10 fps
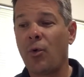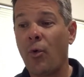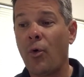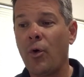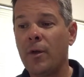
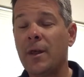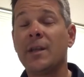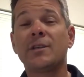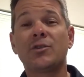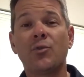or the
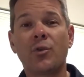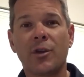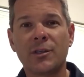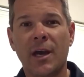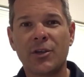inter-school
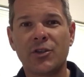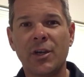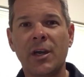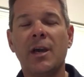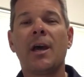cross-country,